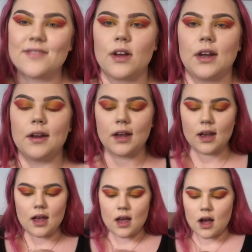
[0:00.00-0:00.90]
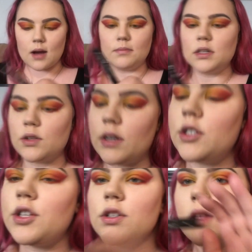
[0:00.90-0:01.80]
Found it. So I
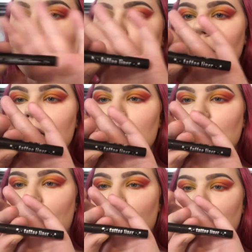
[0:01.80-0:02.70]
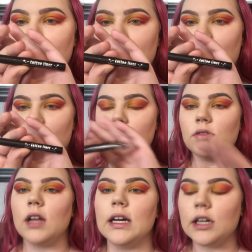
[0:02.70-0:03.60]
just used the mini Kat Von D
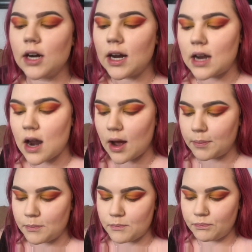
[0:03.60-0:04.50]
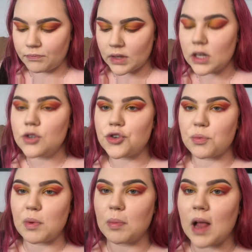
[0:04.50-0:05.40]
tattoo liner in
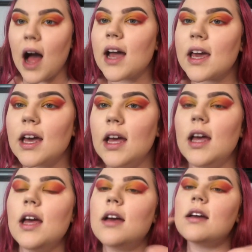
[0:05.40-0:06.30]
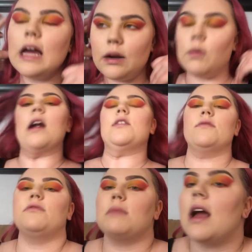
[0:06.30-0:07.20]
Tripper Black, and what I do
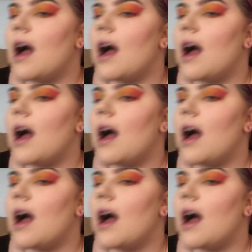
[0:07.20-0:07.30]
for my